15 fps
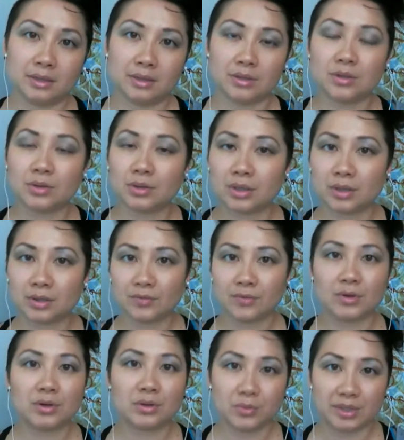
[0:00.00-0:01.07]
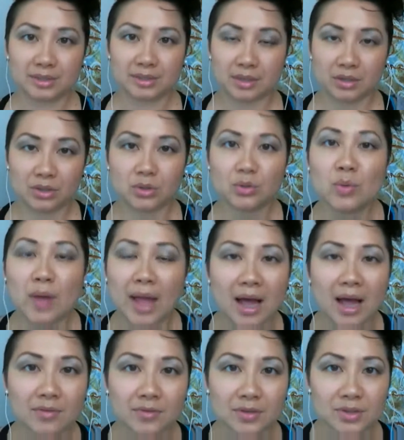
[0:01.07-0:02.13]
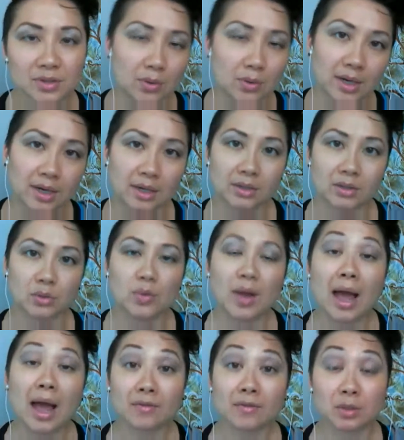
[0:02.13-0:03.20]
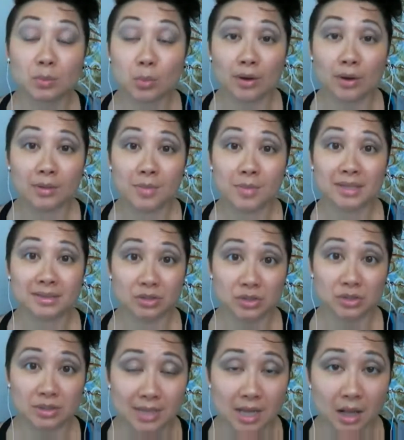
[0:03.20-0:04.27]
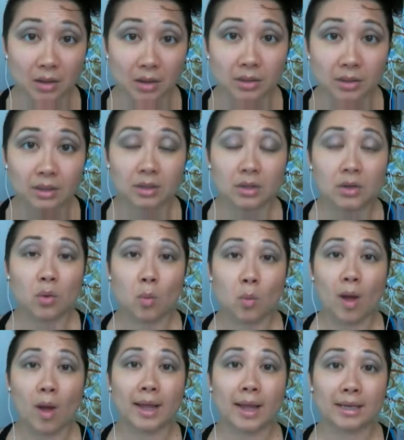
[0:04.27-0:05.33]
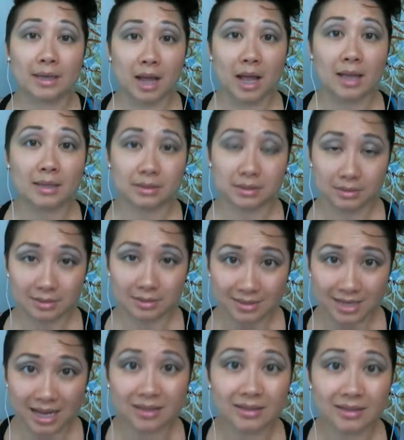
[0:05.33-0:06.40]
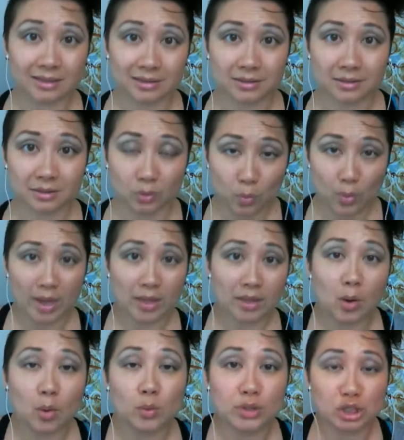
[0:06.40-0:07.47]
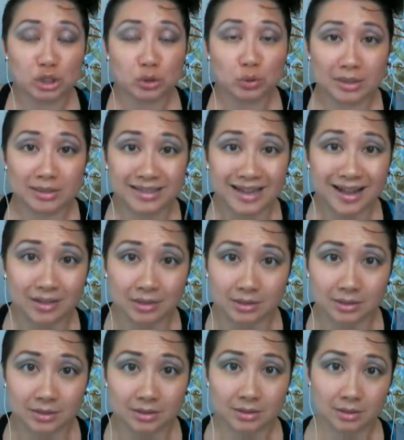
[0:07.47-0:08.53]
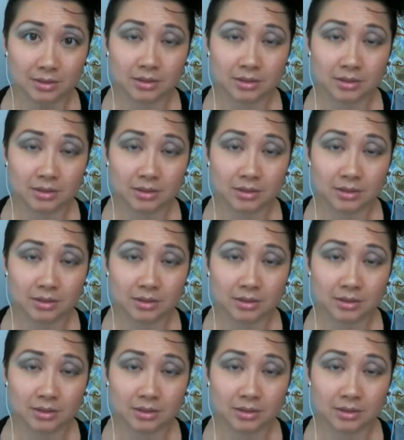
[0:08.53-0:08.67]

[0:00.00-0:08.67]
You're here for a reason. You have a story. You have an important message to tell. Why not tell it the way that only you can tell it?